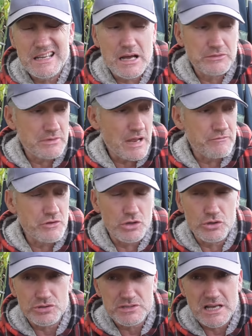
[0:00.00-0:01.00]
Now I've not
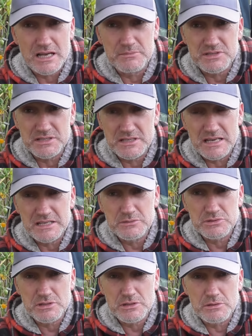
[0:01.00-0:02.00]
looked at them today. There
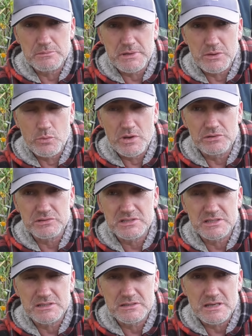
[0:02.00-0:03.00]
was a little bit
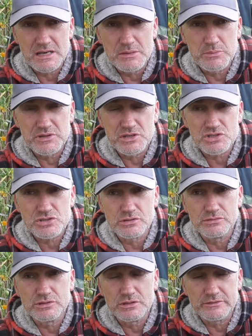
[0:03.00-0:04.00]
wilty um, with the
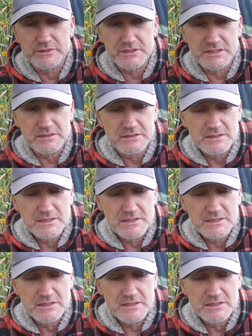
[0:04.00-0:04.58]
sun the other day.